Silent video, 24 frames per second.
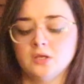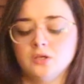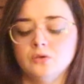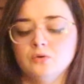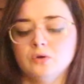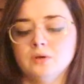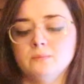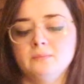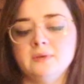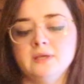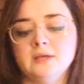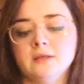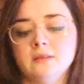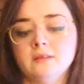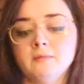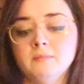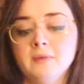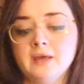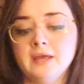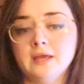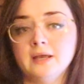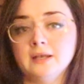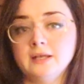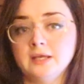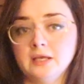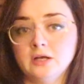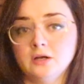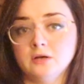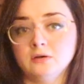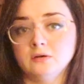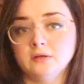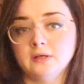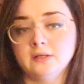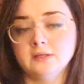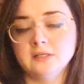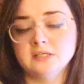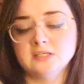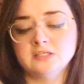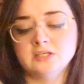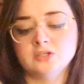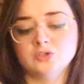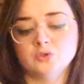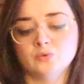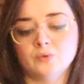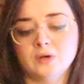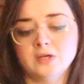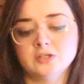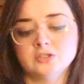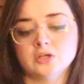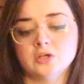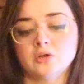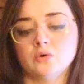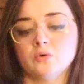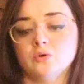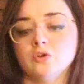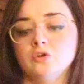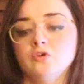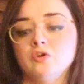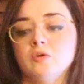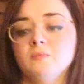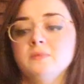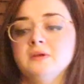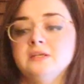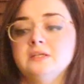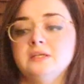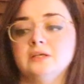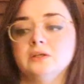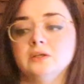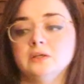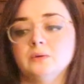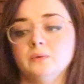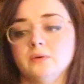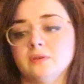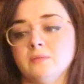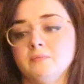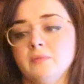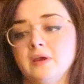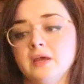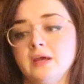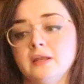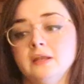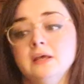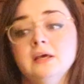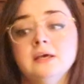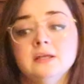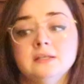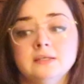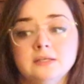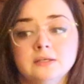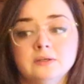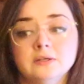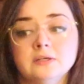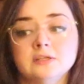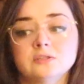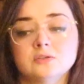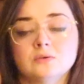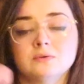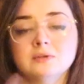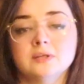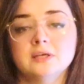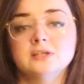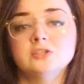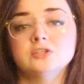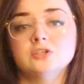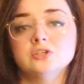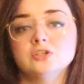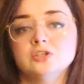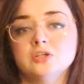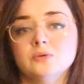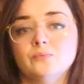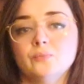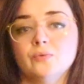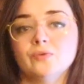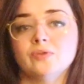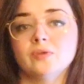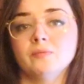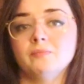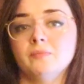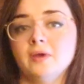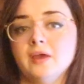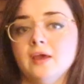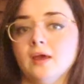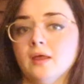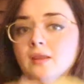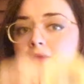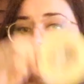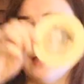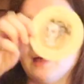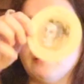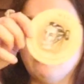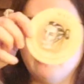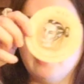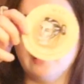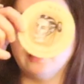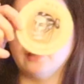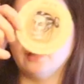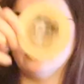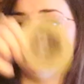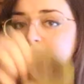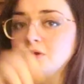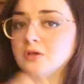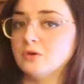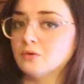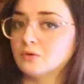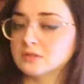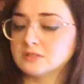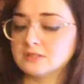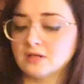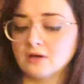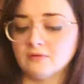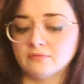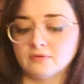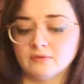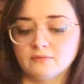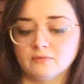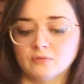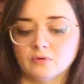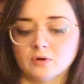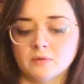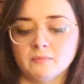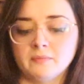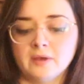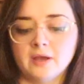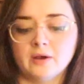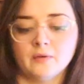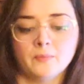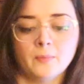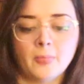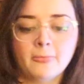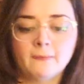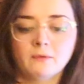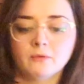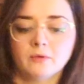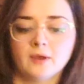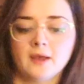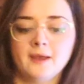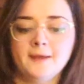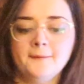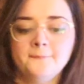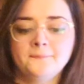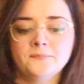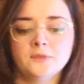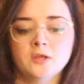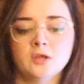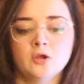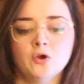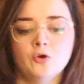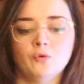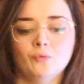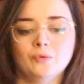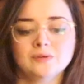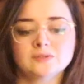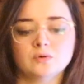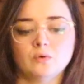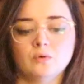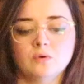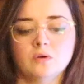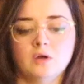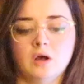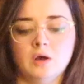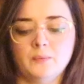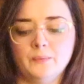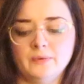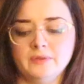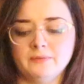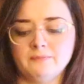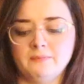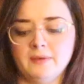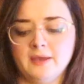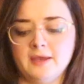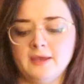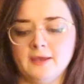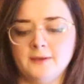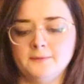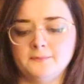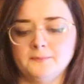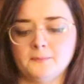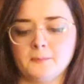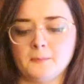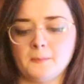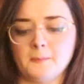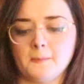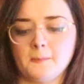You could be the man here in this situation, or you could be dealing with a man. Dealing's a relationship with a man. That man could be yourself if you're a male, okay? What's going on with man?